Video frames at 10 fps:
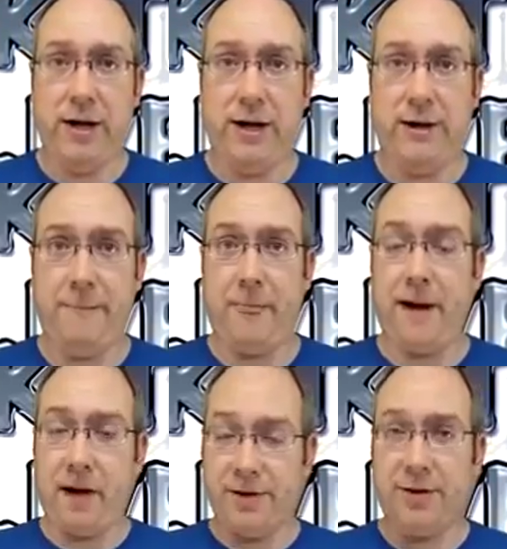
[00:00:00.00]

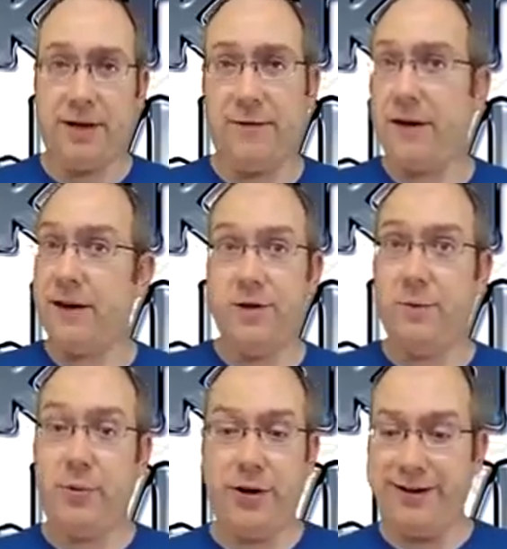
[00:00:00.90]
I also like the fact that you
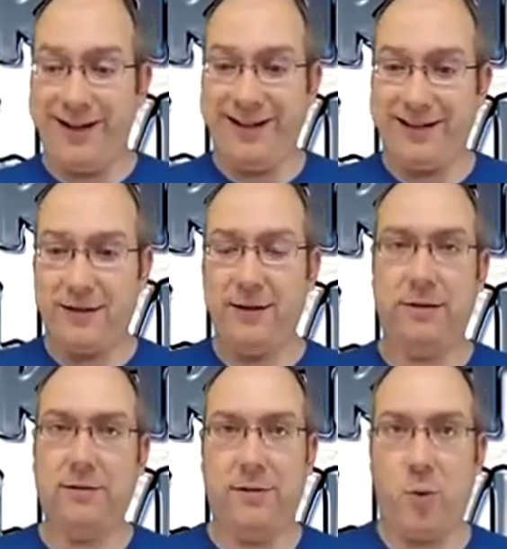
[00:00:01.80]
can put it in its
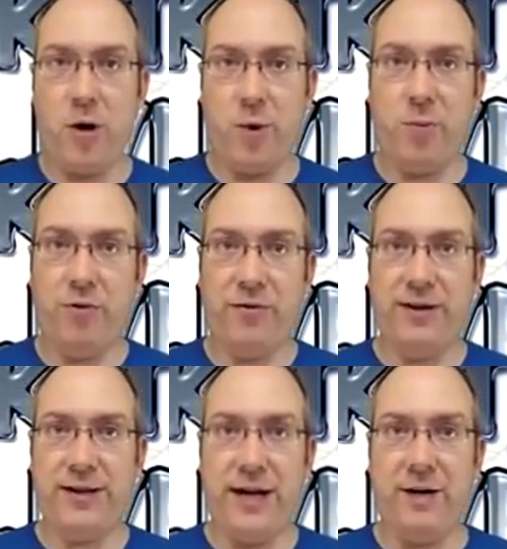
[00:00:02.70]
little waterproof
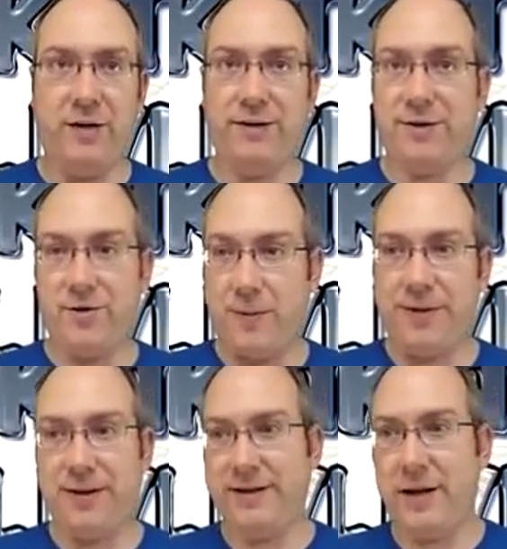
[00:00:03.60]
container and strap
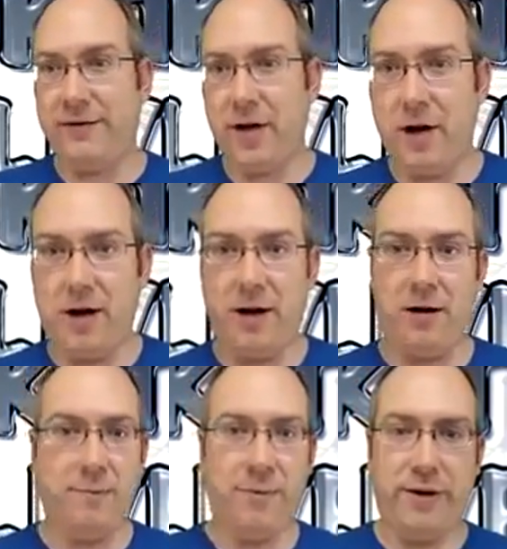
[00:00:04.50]
it to the side of a
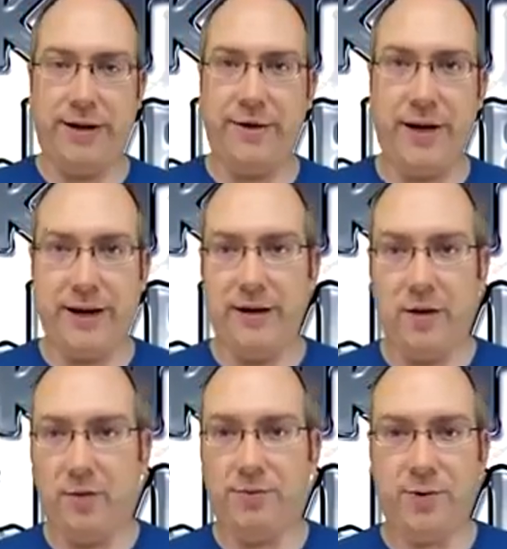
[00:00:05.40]
car, or put it on your head and
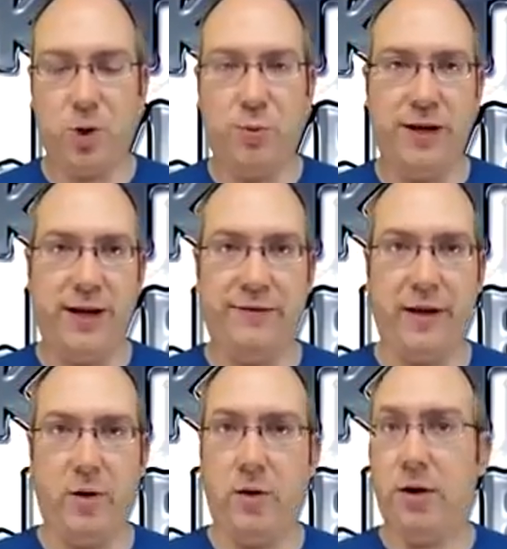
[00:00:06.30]
go scuba
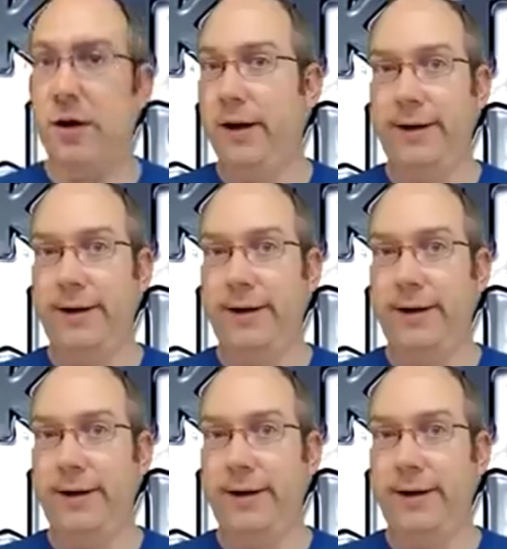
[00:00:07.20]
diving, or